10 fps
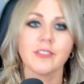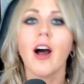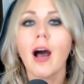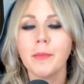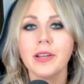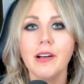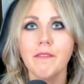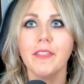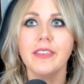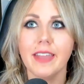Hama
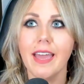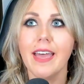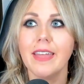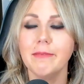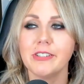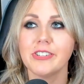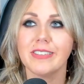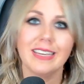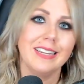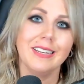of the Dead, which is
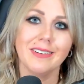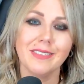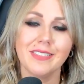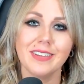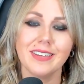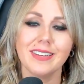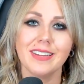like, you know, the.